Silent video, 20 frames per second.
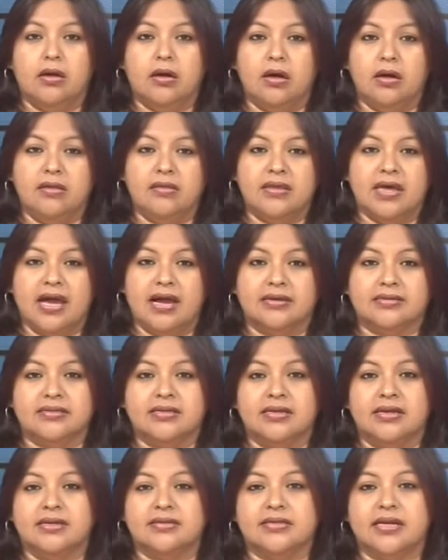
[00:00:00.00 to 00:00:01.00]
on the
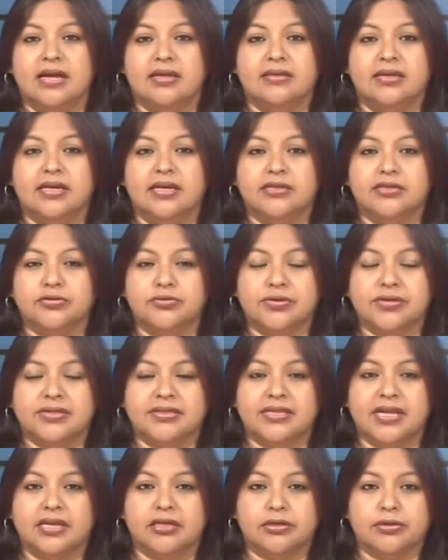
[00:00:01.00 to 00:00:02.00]
accident and the
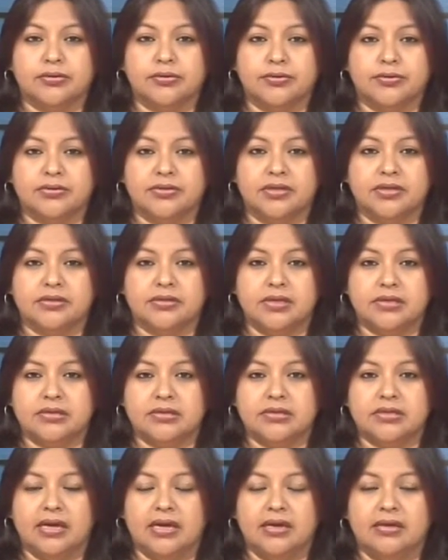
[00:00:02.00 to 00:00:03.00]
injuries that Cruz
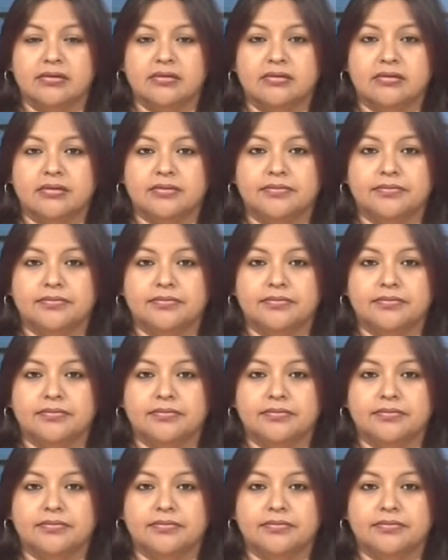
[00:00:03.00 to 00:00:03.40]
sustained.